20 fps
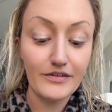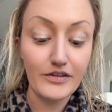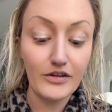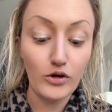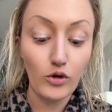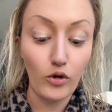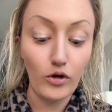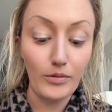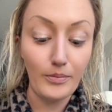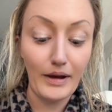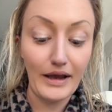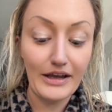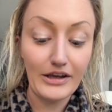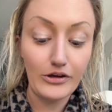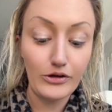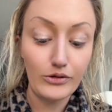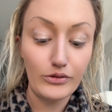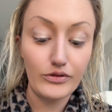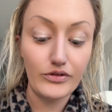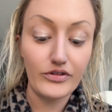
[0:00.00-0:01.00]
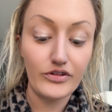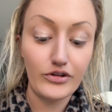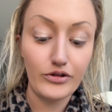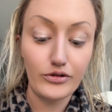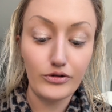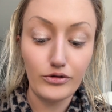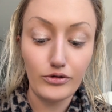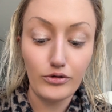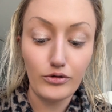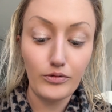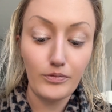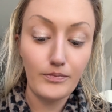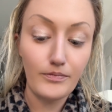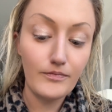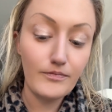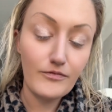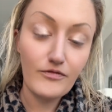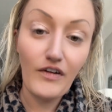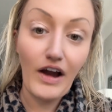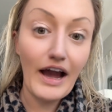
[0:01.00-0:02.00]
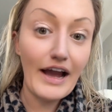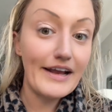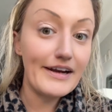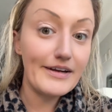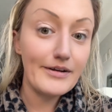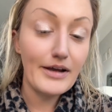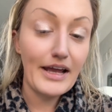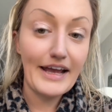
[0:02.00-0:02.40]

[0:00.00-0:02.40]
the court might use to find